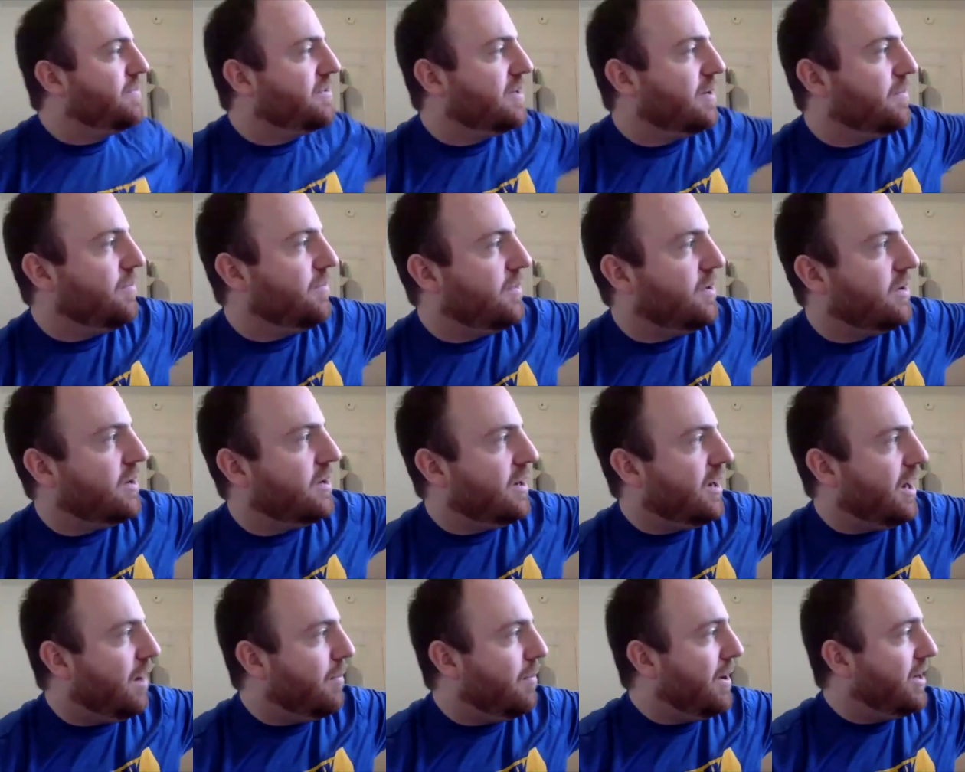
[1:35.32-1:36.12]
um
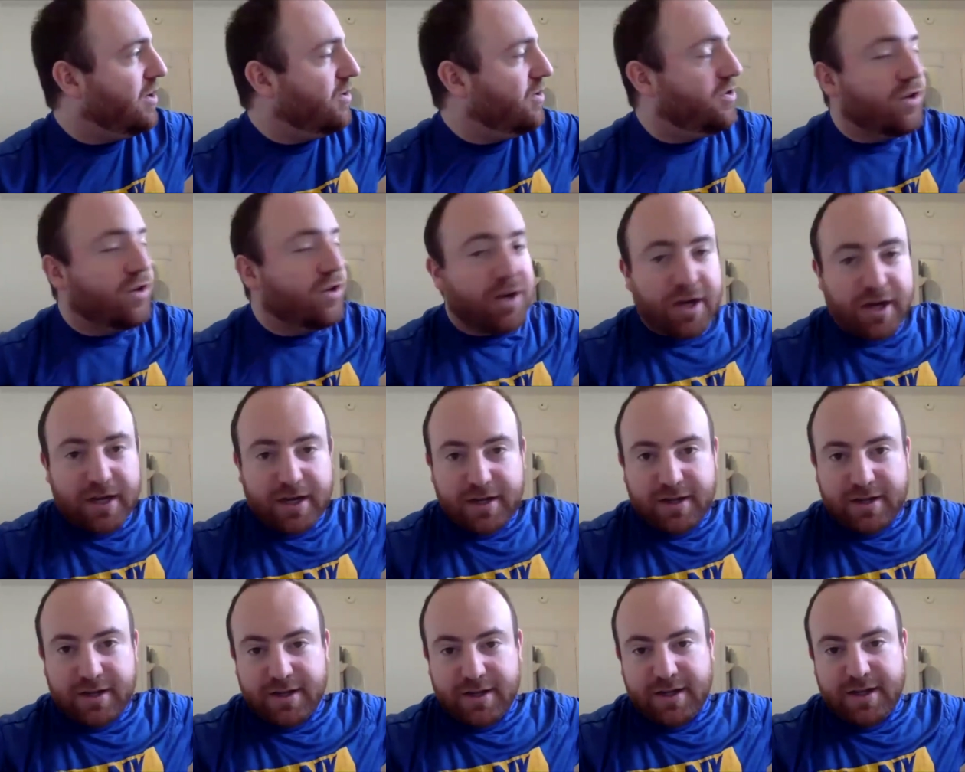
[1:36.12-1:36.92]
up and you took
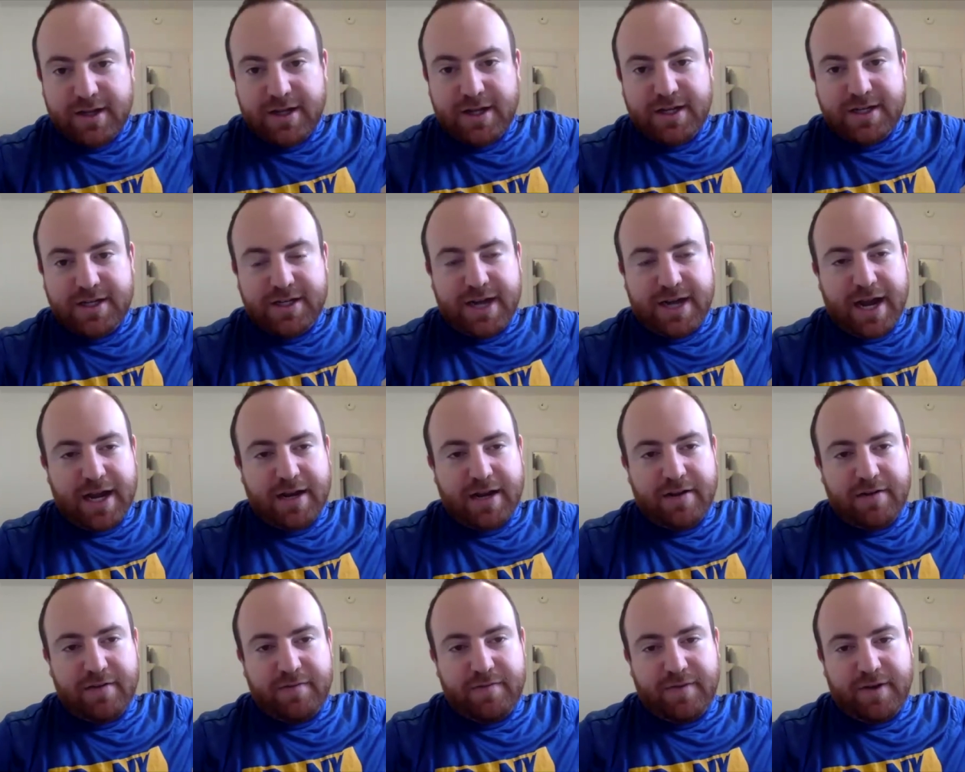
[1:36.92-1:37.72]
to kind
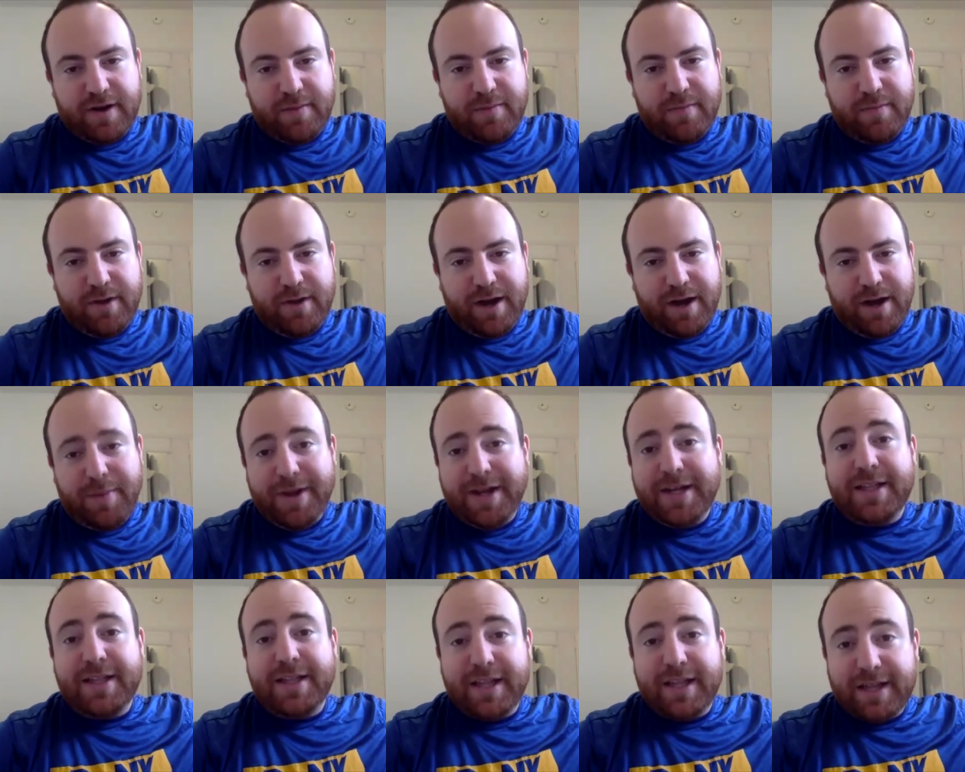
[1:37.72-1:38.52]
of um, um
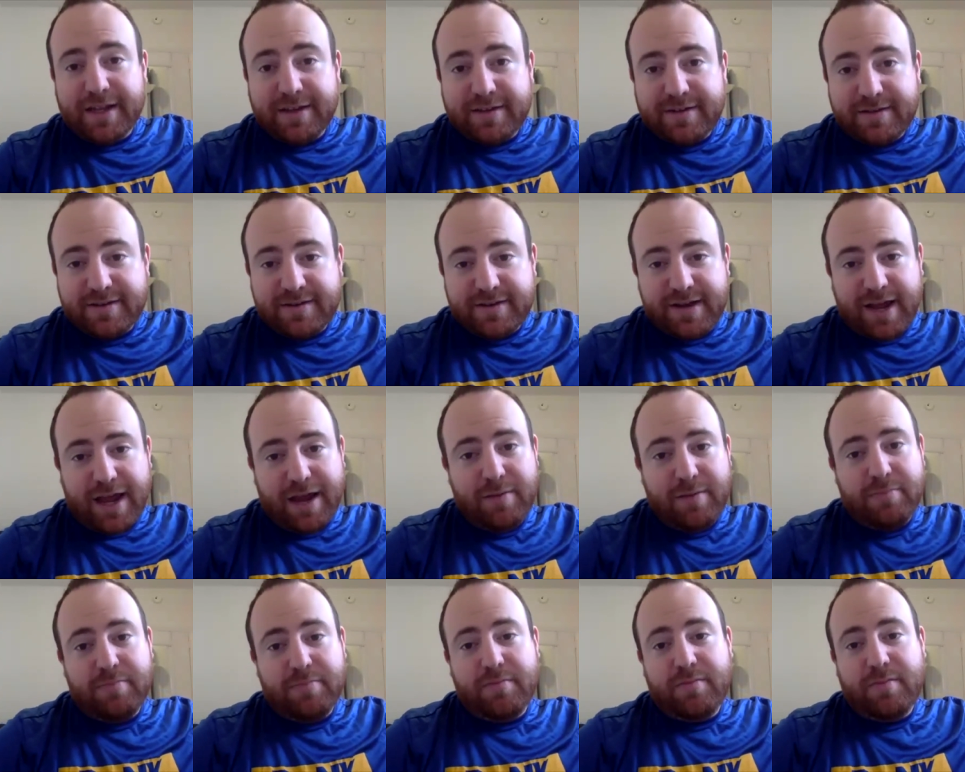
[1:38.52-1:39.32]
enlist
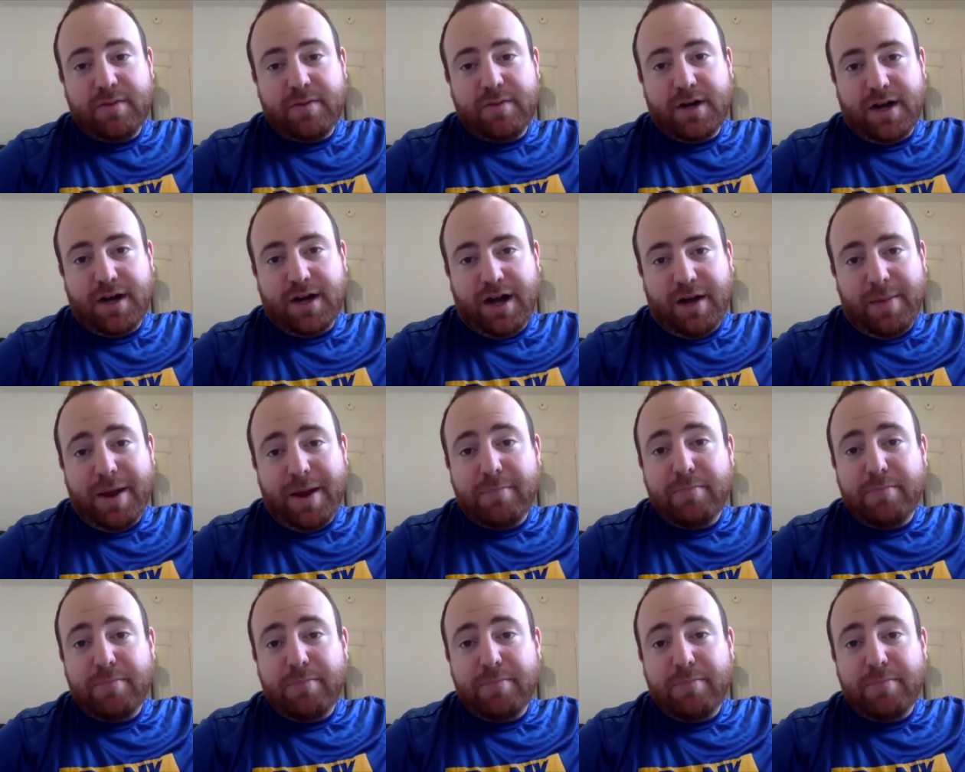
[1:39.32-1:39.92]
and um, and